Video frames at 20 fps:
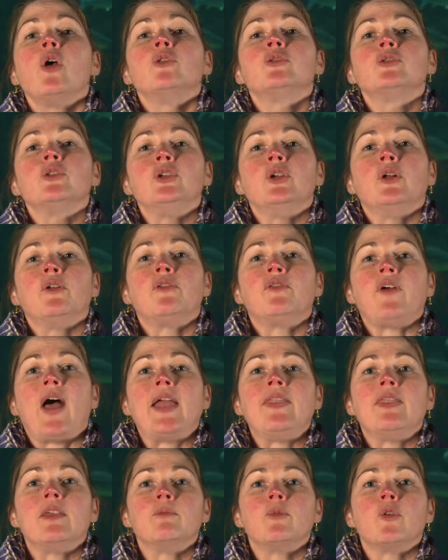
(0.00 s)
so you'll
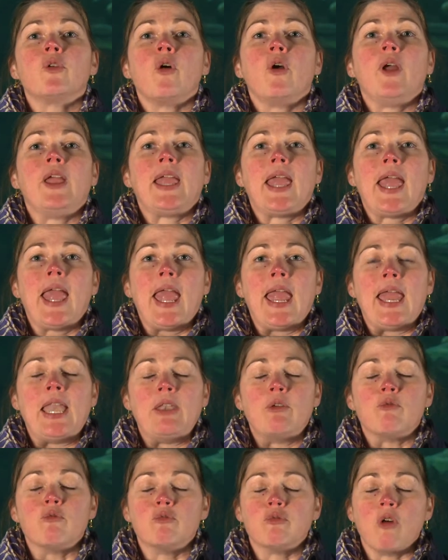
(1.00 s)
find them growing
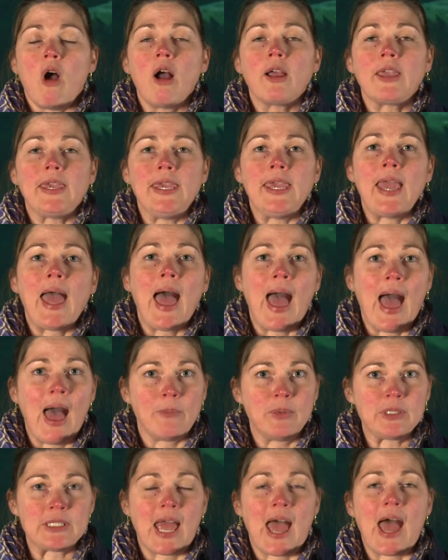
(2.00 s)
in rocky
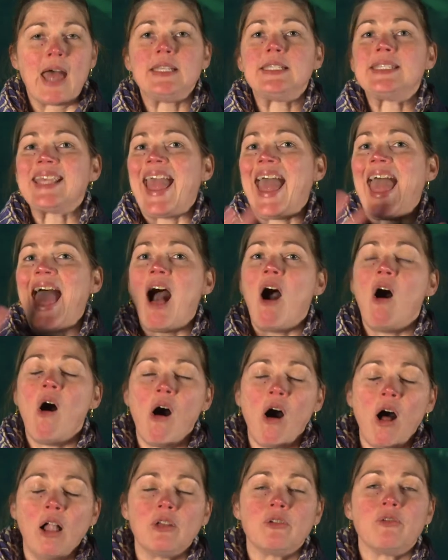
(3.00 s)
habitats
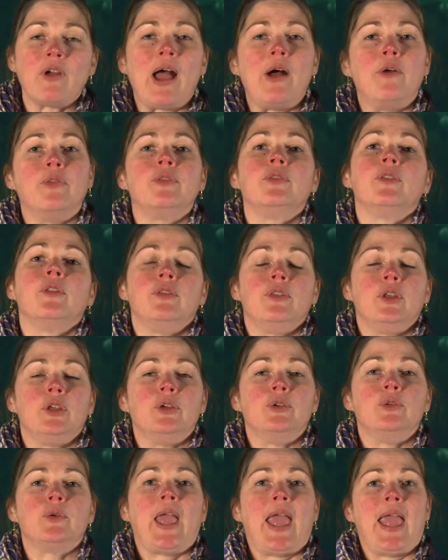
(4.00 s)
all around
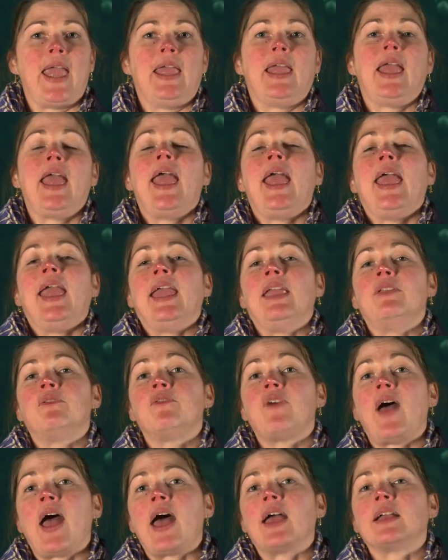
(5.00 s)
the UK. In
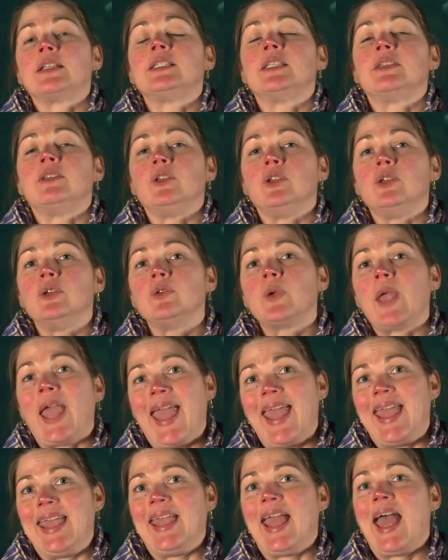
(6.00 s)
fact, the
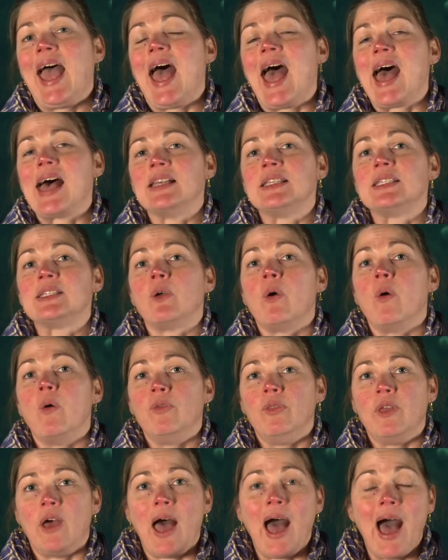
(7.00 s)
UK has
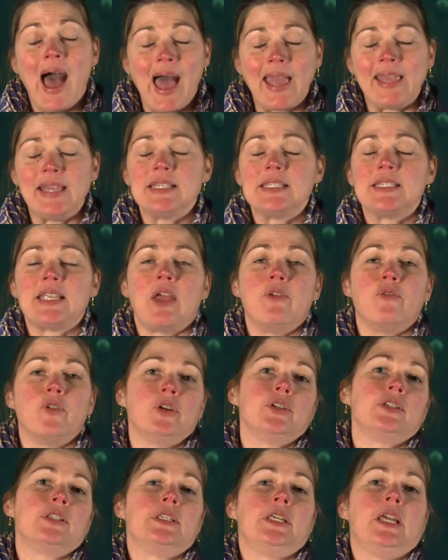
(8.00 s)
the highest
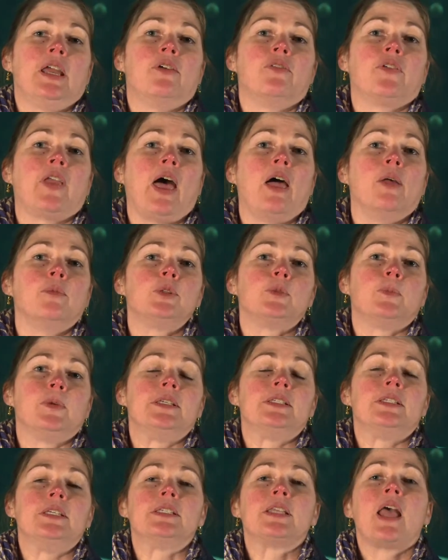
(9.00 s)
diversity of kelp
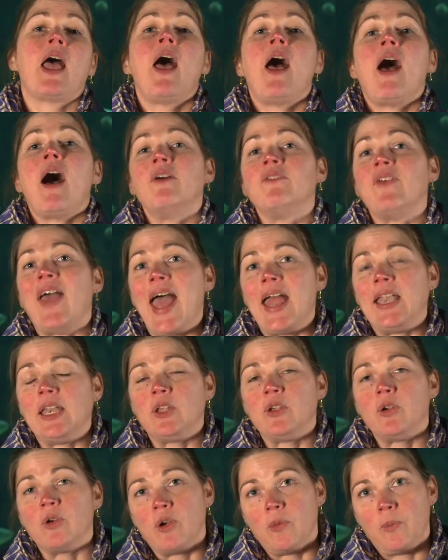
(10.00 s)
species of
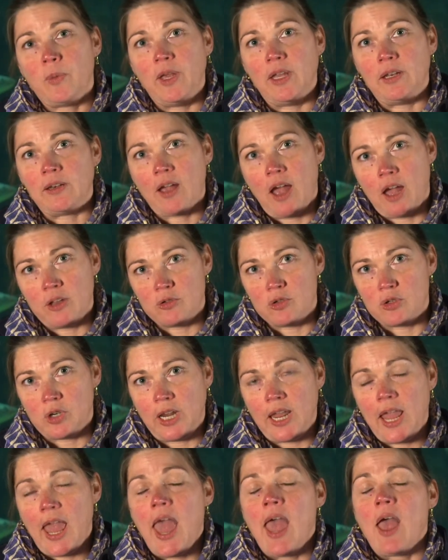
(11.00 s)
any European
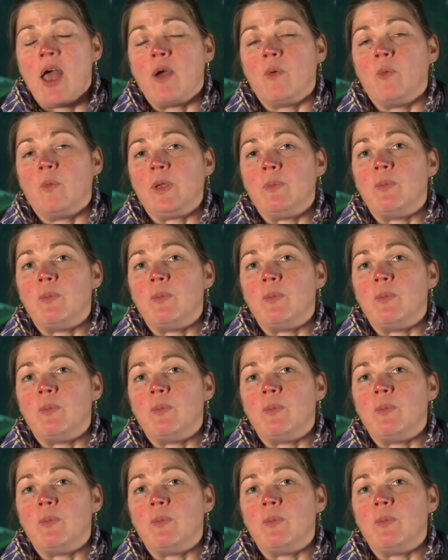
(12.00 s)
country, and we